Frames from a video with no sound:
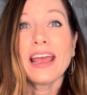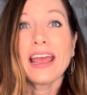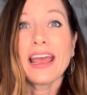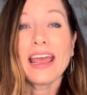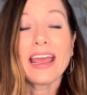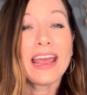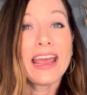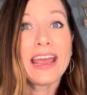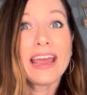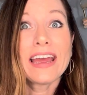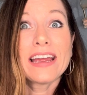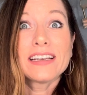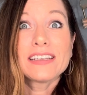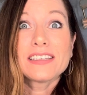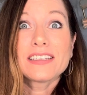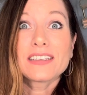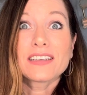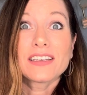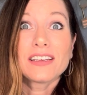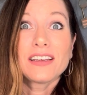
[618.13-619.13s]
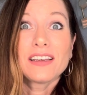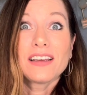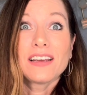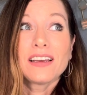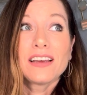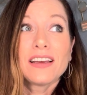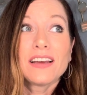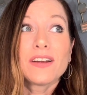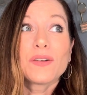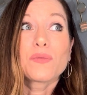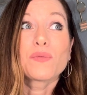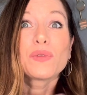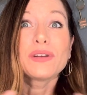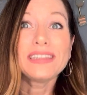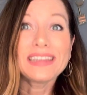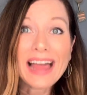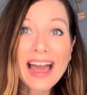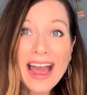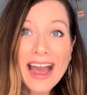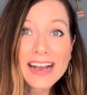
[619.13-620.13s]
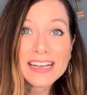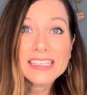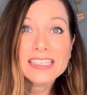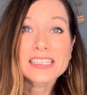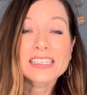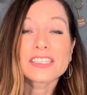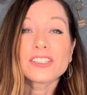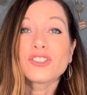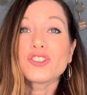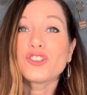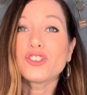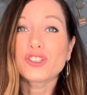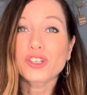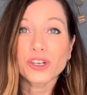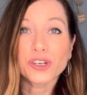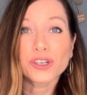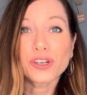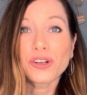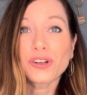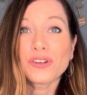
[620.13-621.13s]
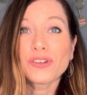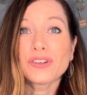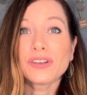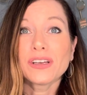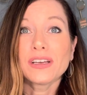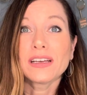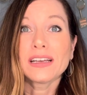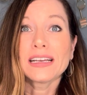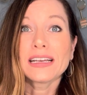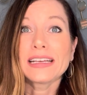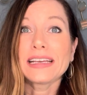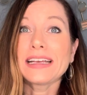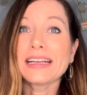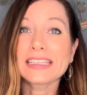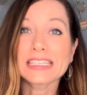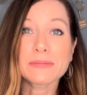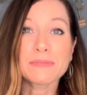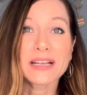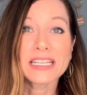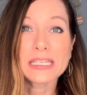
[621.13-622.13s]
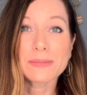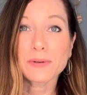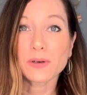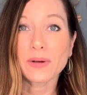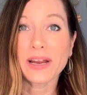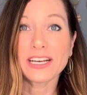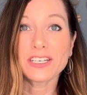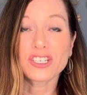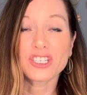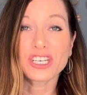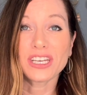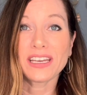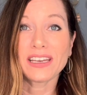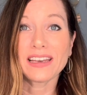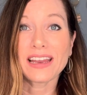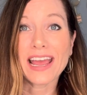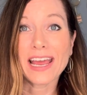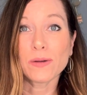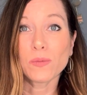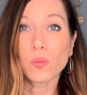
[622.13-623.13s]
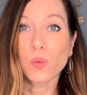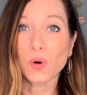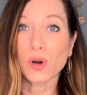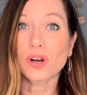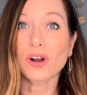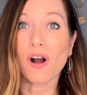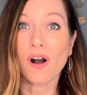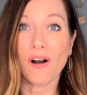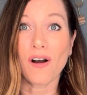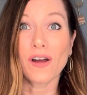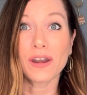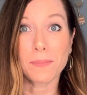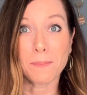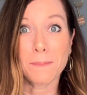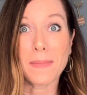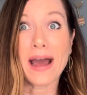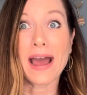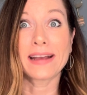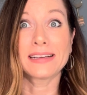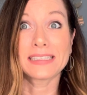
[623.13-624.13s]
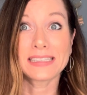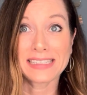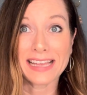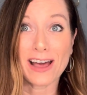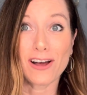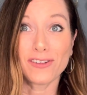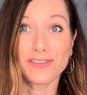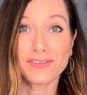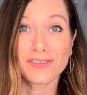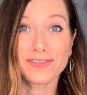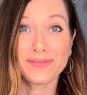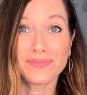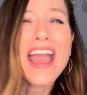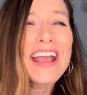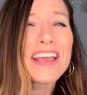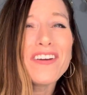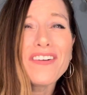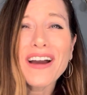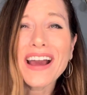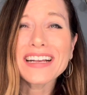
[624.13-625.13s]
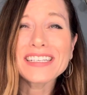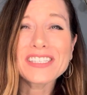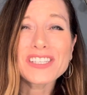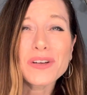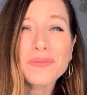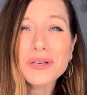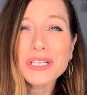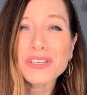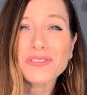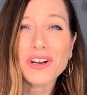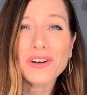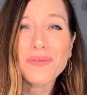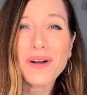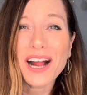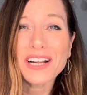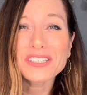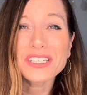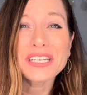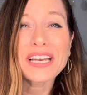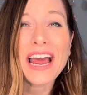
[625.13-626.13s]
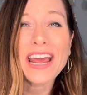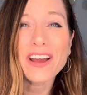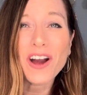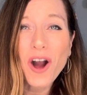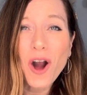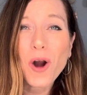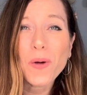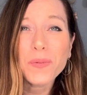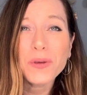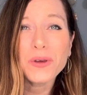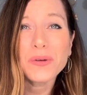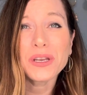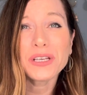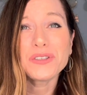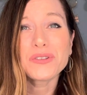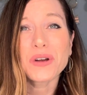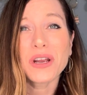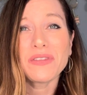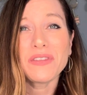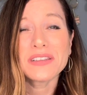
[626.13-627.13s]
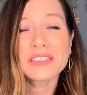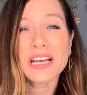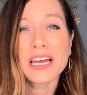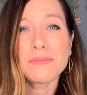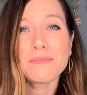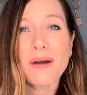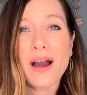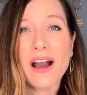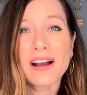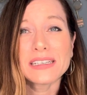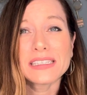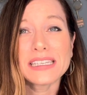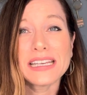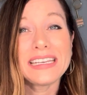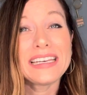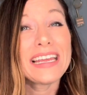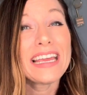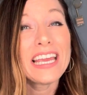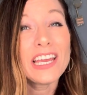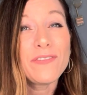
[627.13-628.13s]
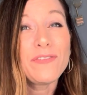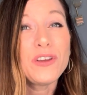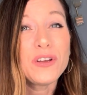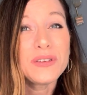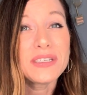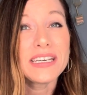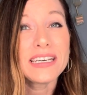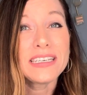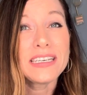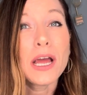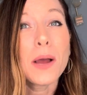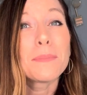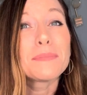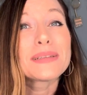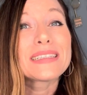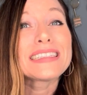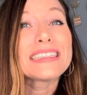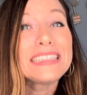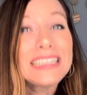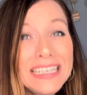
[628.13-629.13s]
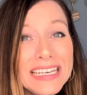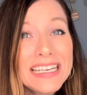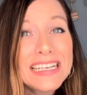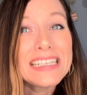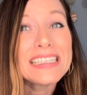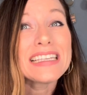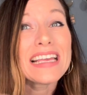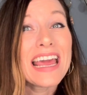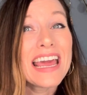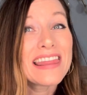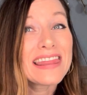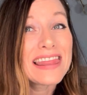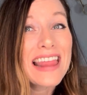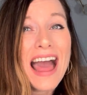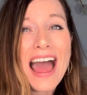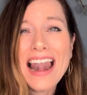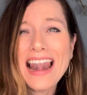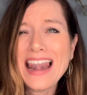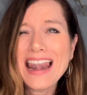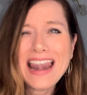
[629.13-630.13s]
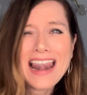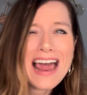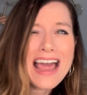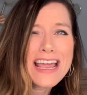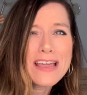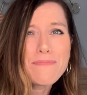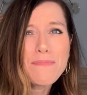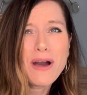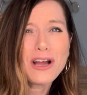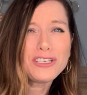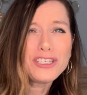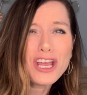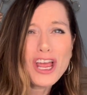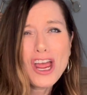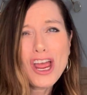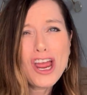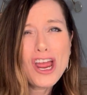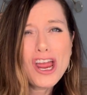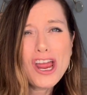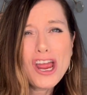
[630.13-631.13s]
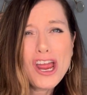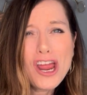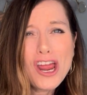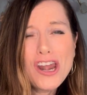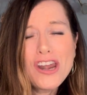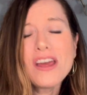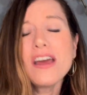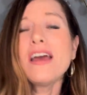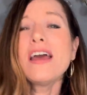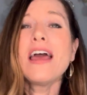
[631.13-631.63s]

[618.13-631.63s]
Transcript: and relax, journal, get some inspiration, and work on myself. Thank you guys so much for watching. I hope you enjoyed this unboxing. If you did, please hit that like button,